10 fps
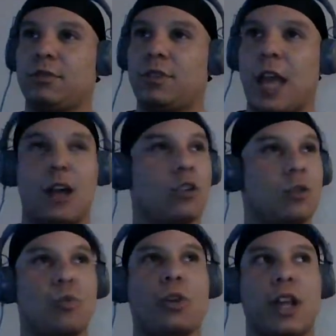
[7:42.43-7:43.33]
How
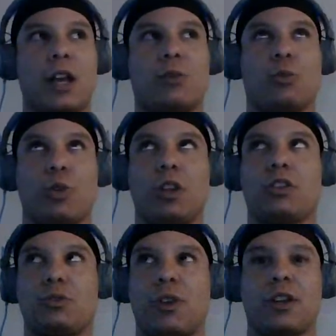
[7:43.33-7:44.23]
come we're not
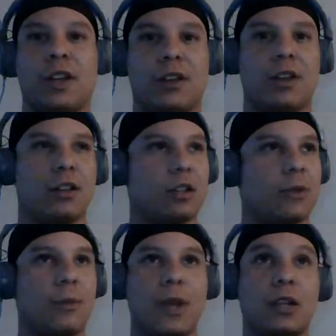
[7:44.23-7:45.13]
rich right now? How
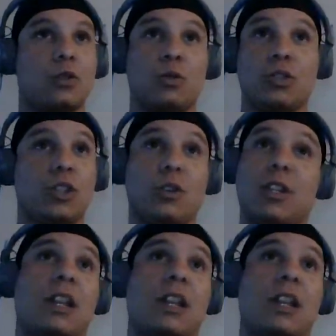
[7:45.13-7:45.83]
come I'm not doing show?